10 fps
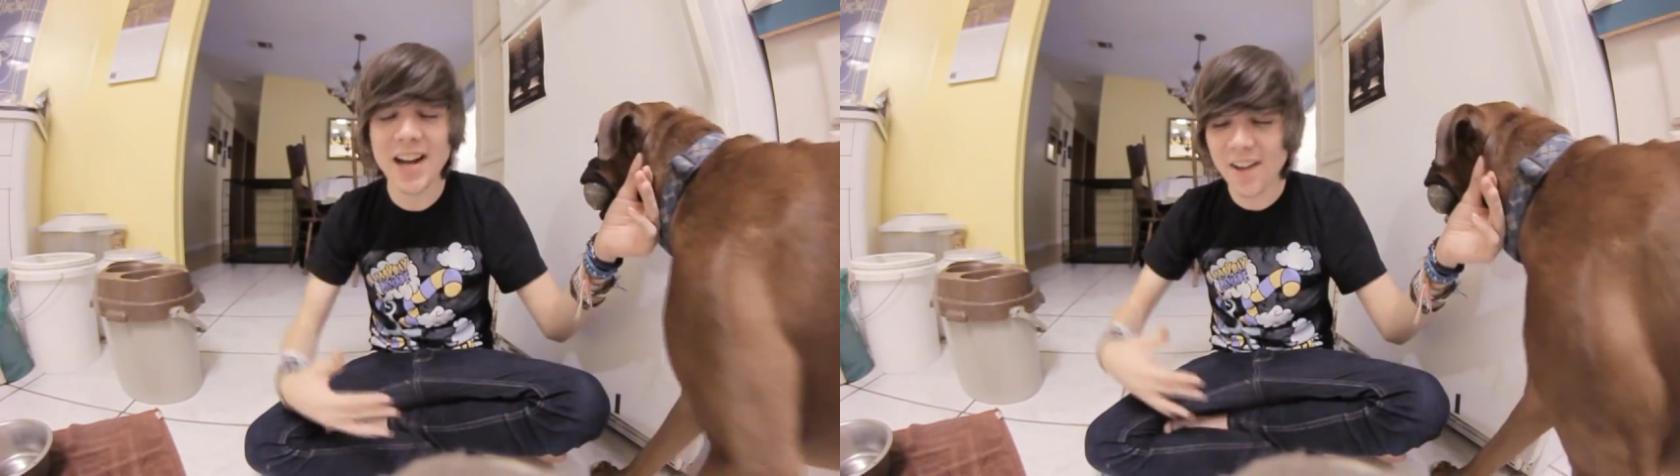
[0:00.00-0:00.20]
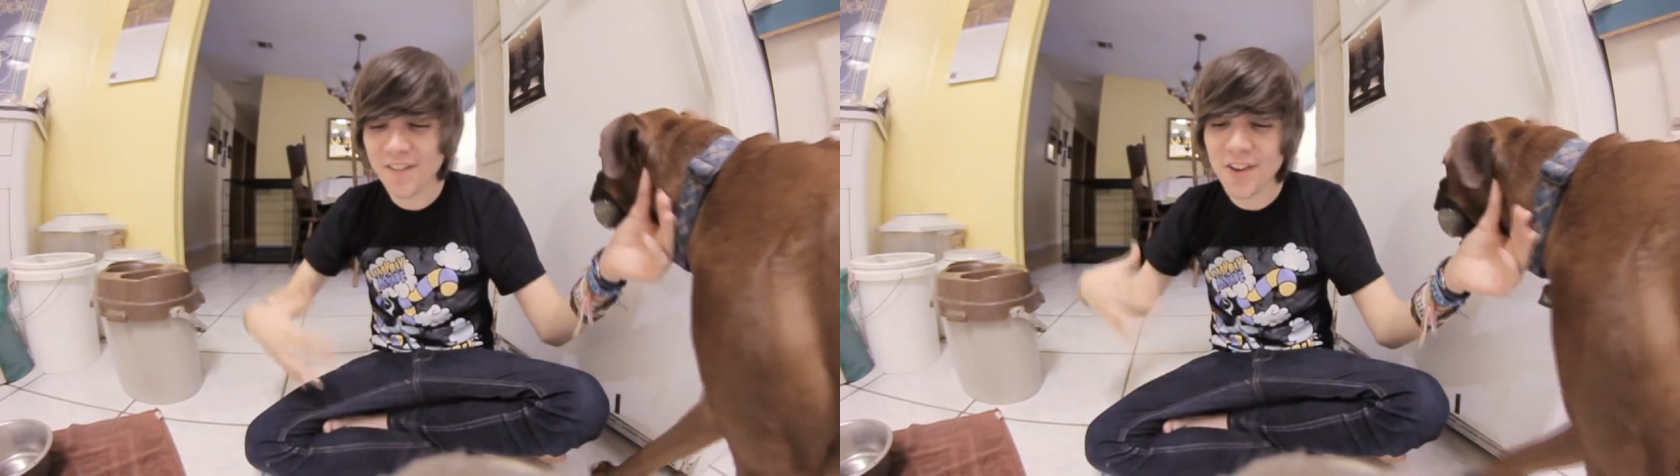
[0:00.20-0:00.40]

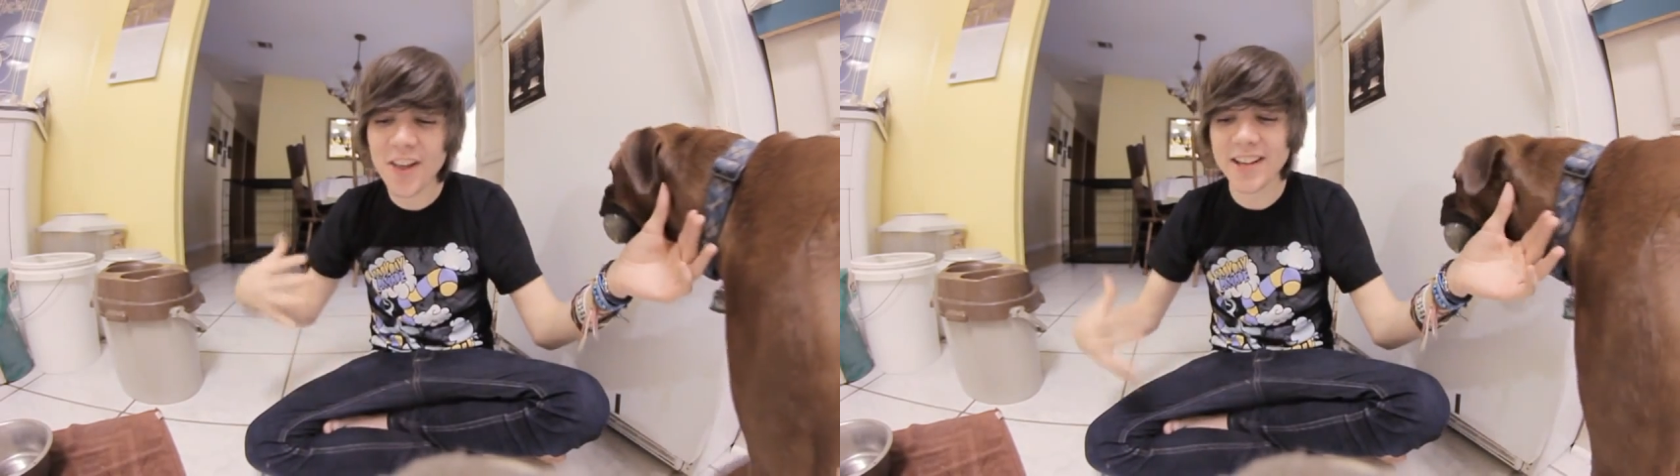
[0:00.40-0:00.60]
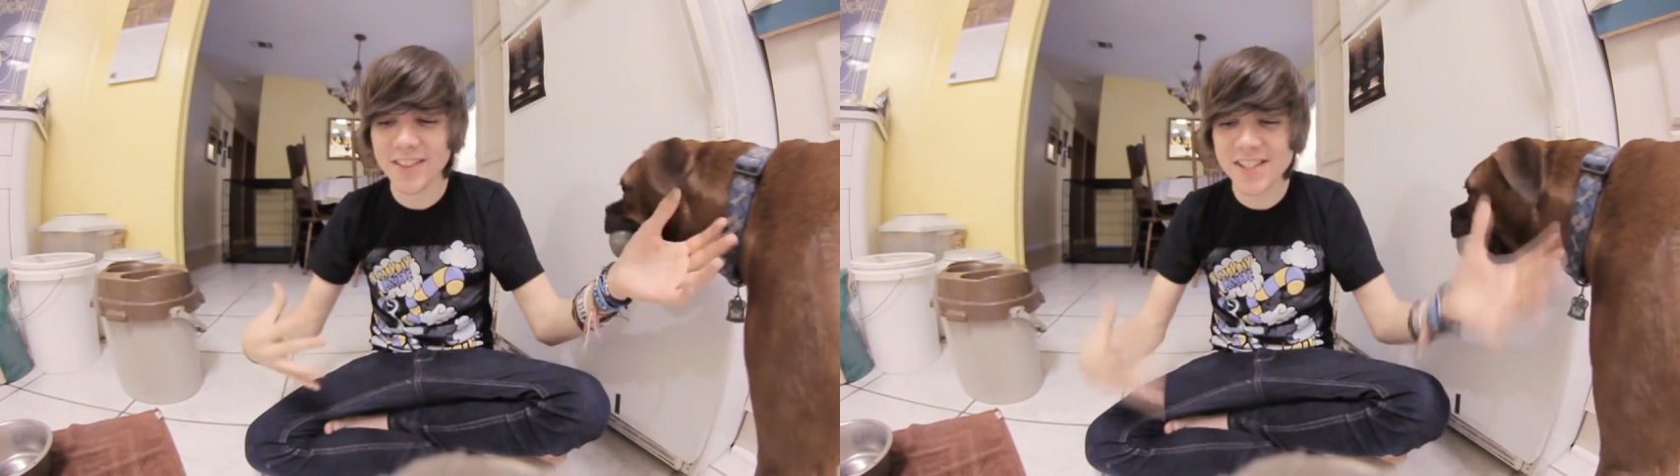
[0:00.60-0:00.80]
and I feel
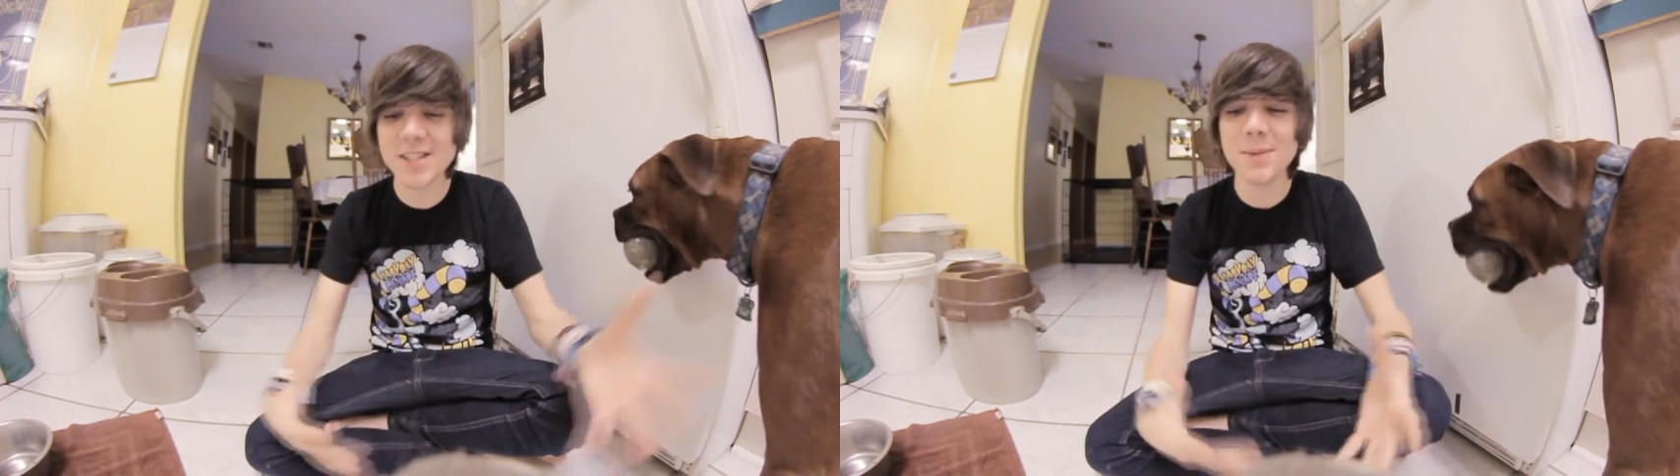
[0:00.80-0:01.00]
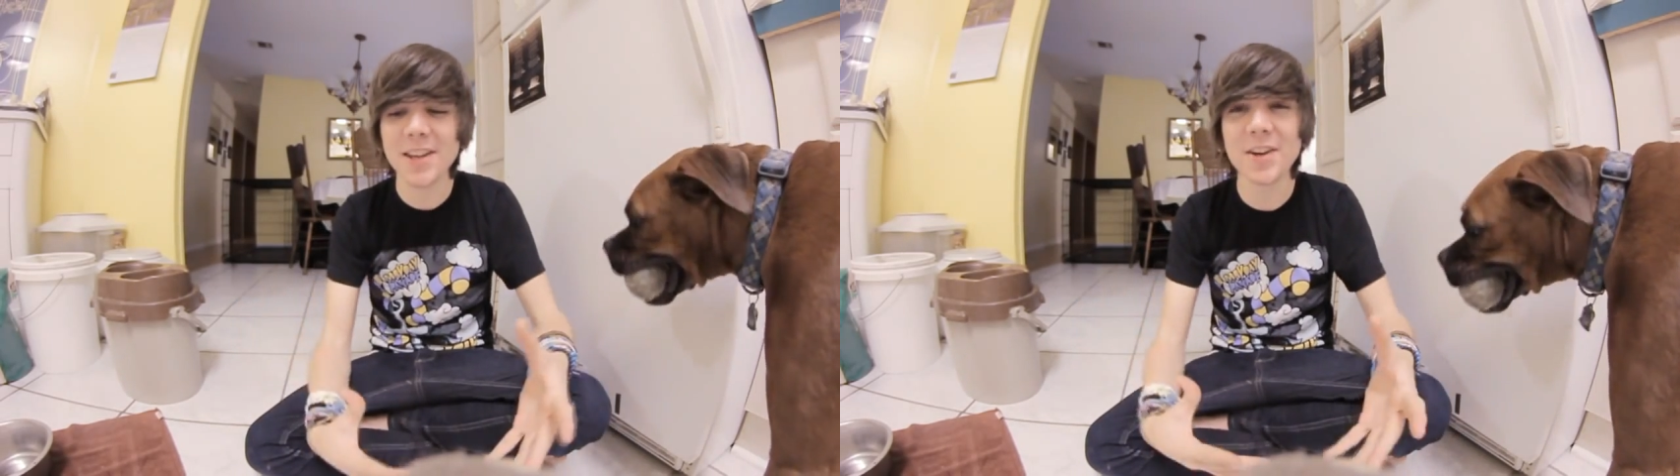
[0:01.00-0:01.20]
like this
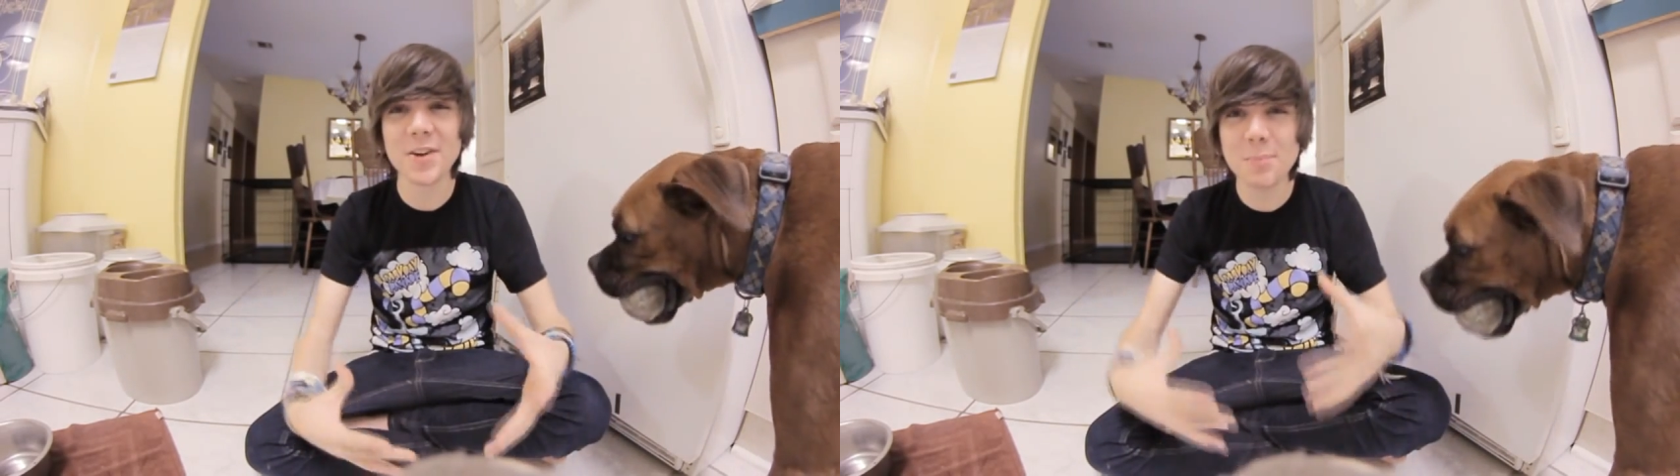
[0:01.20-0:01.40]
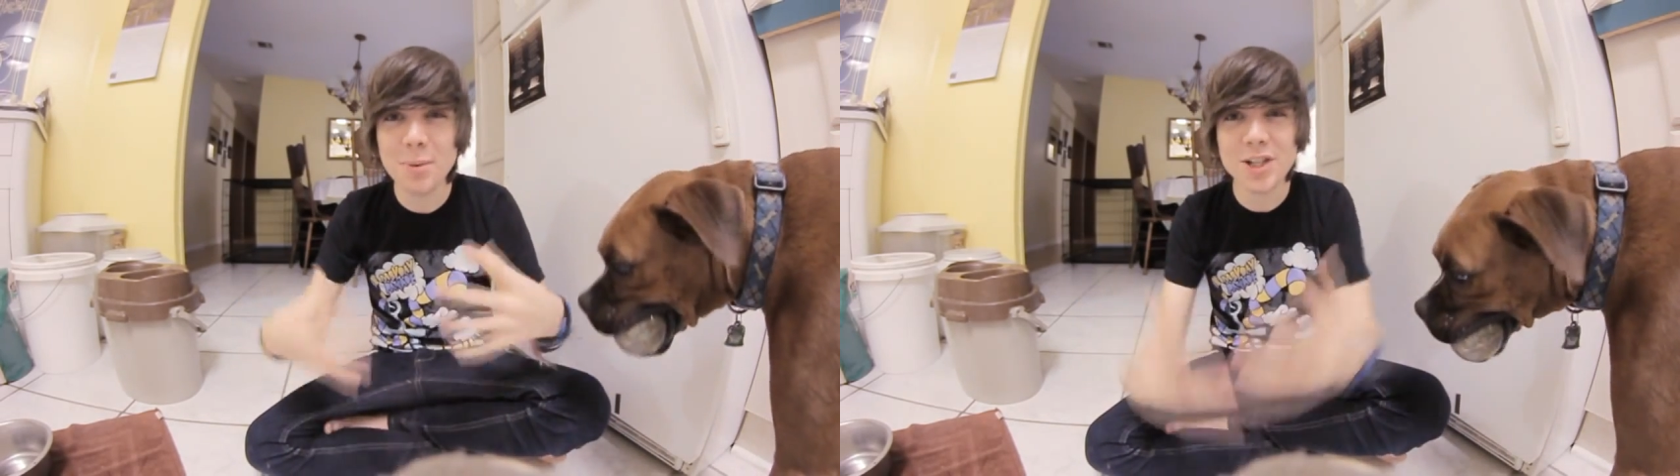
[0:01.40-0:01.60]
is my
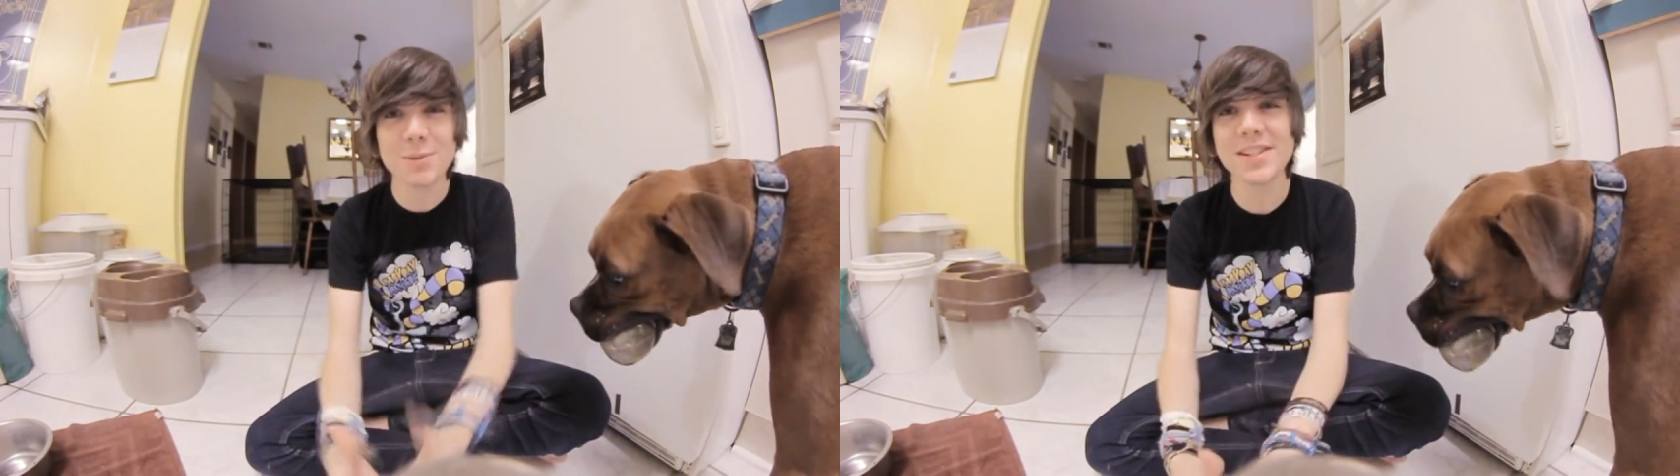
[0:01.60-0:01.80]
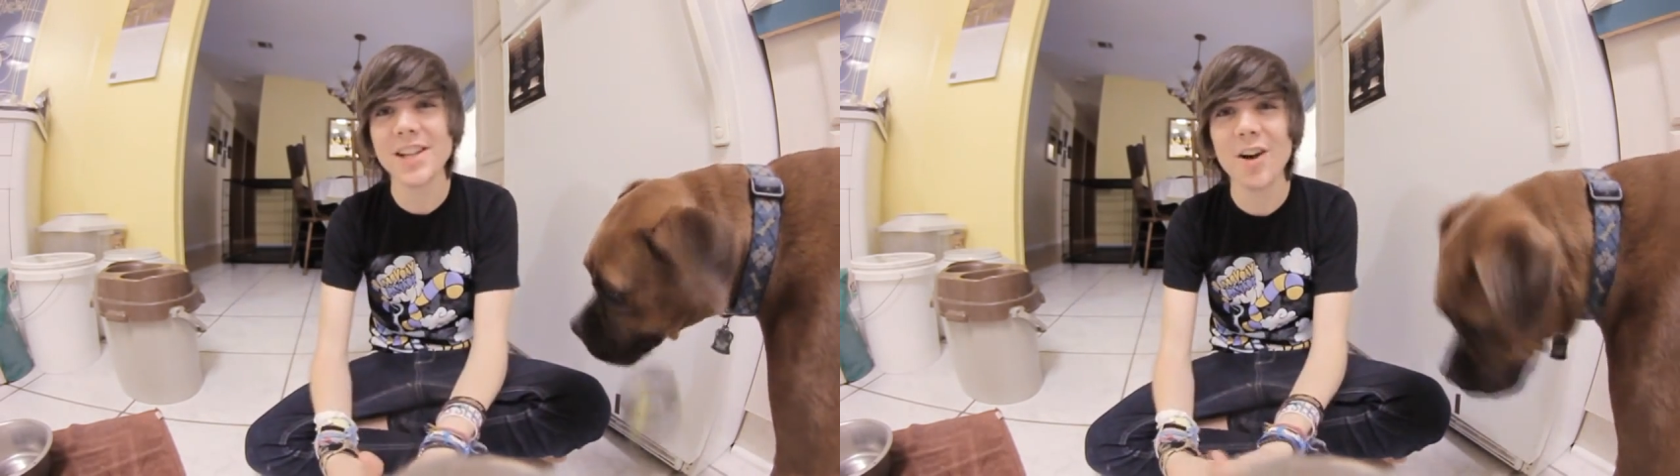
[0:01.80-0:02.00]
year to
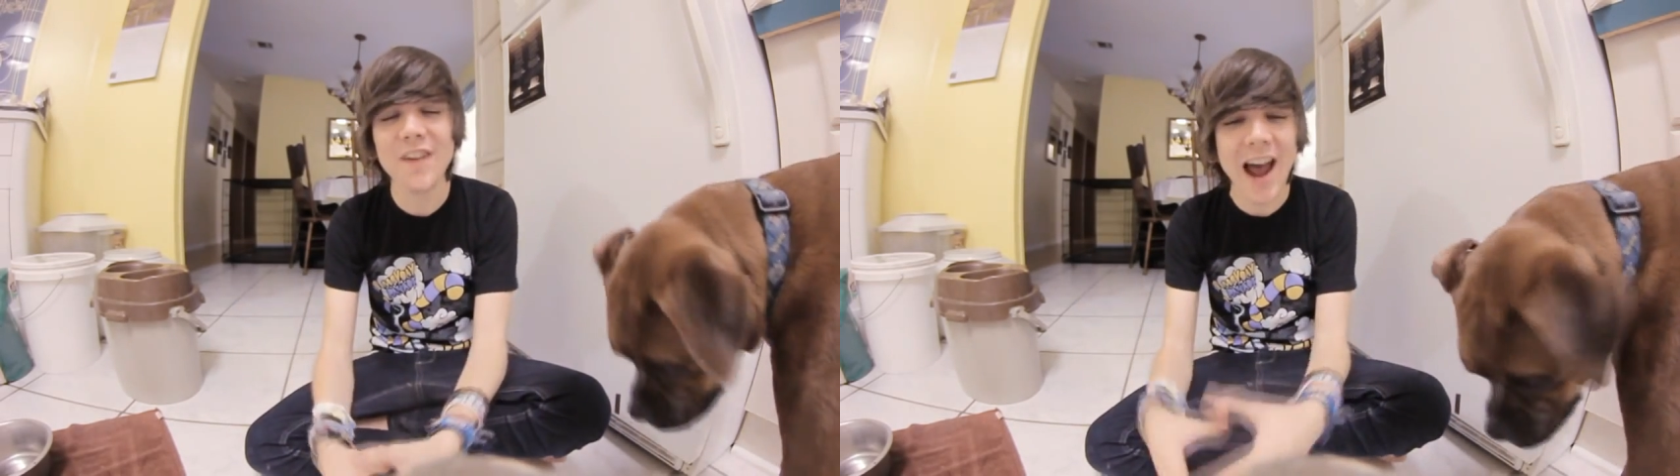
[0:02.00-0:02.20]
push myself